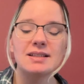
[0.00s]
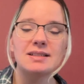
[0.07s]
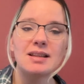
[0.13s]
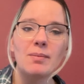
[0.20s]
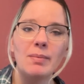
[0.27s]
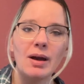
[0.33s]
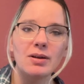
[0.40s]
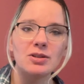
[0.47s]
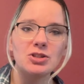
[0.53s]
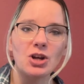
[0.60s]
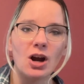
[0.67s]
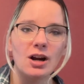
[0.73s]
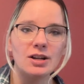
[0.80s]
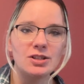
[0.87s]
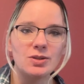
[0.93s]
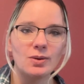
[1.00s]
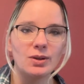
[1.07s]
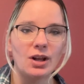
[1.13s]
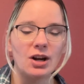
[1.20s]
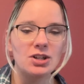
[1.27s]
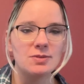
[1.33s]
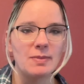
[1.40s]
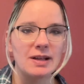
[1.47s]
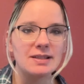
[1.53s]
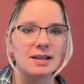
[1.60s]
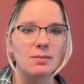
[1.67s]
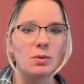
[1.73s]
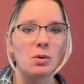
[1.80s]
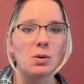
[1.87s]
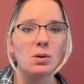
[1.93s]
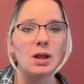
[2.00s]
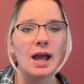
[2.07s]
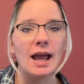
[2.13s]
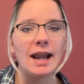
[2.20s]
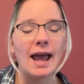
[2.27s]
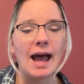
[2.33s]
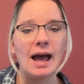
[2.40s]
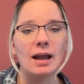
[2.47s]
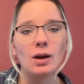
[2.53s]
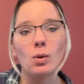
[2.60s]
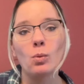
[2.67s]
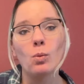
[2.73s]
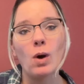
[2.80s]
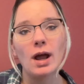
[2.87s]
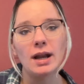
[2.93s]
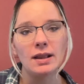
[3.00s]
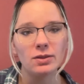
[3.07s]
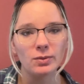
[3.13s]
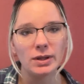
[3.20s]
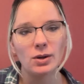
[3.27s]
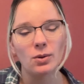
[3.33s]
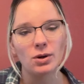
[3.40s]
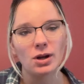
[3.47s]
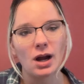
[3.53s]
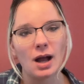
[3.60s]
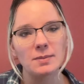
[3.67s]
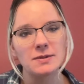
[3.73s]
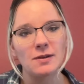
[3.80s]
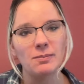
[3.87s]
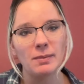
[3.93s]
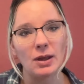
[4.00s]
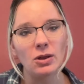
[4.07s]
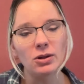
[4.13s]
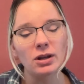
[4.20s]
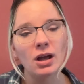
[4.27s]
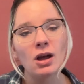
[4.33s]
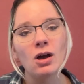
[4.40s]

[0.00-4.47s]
dump out a jar into a large mixing bowl and add 1 3/4 cups of milk,